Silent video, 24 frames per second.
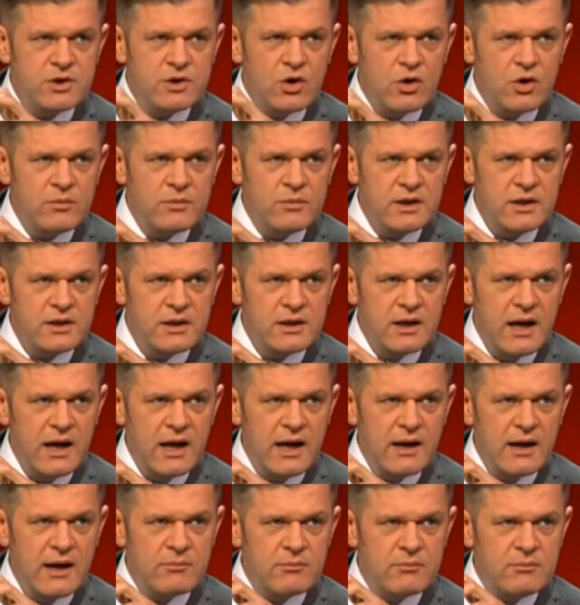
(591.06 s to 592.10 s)
becoming
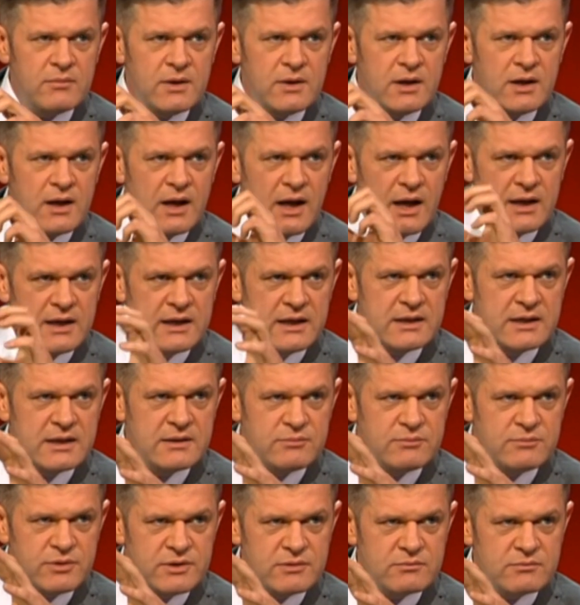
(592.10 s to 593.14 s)
a
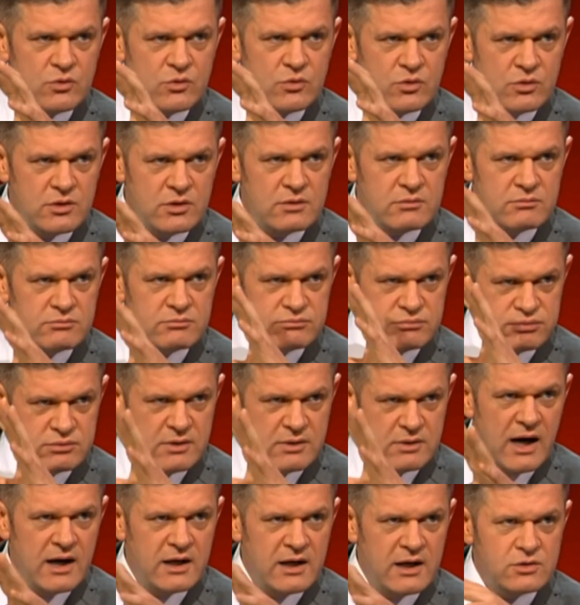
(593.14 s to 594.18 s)
little bit more
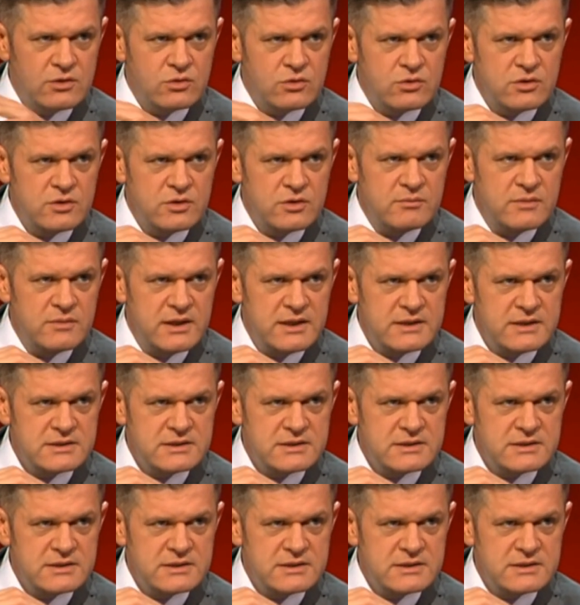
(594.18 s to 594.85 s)
hardcore and